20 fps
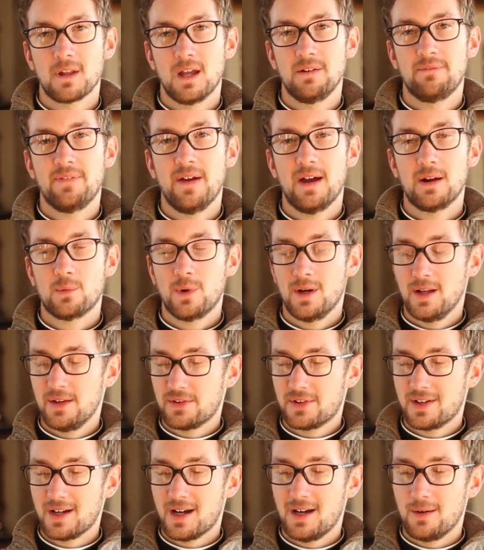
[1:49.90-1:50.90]
In fact,
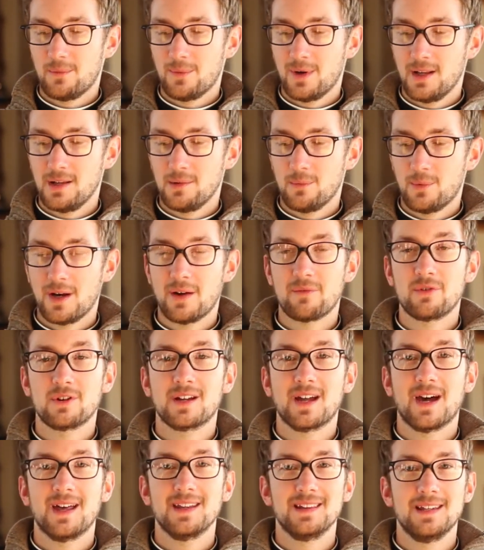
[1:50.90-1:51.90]
whenever
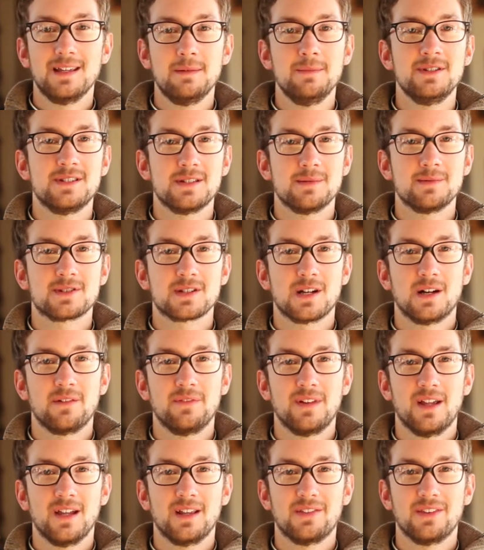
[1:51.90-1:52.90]
God limits
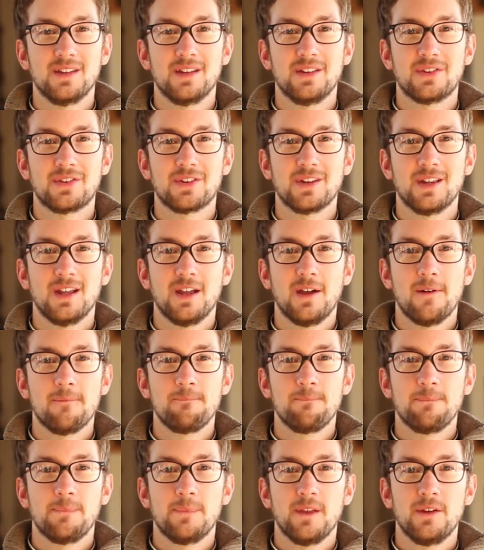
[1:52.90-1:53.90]
himself like this,
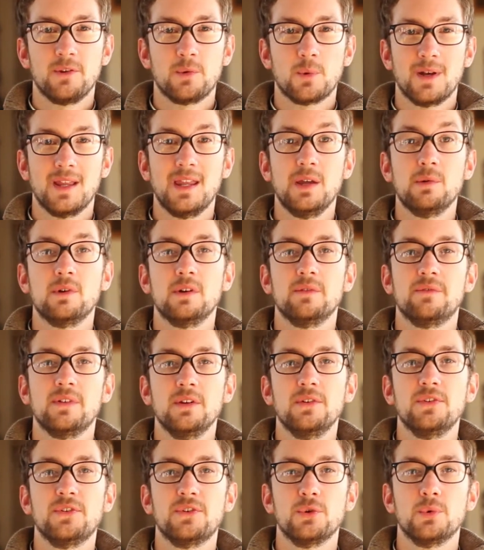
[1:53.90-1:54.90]
is when he
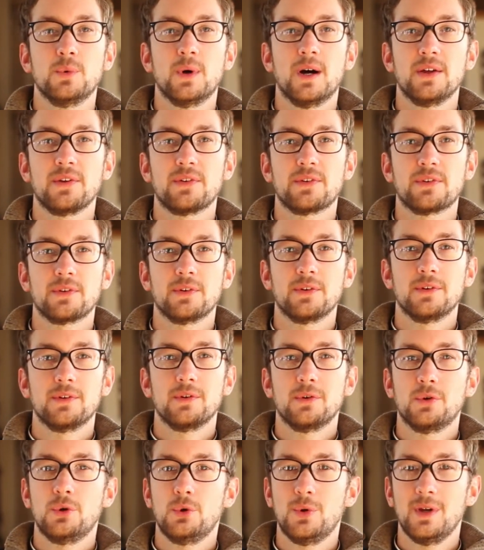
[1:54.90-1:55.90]
reveals to us
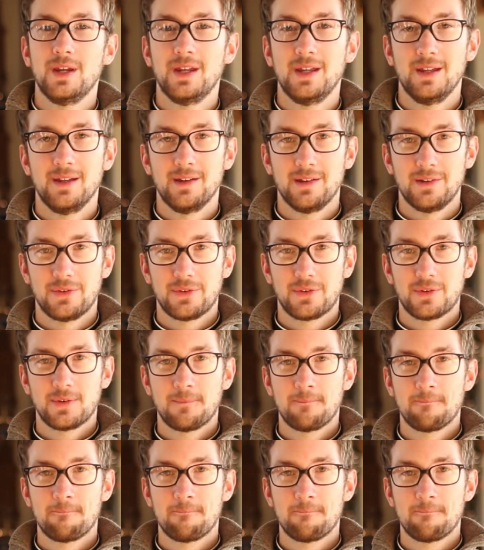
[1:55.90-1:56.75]
who he is.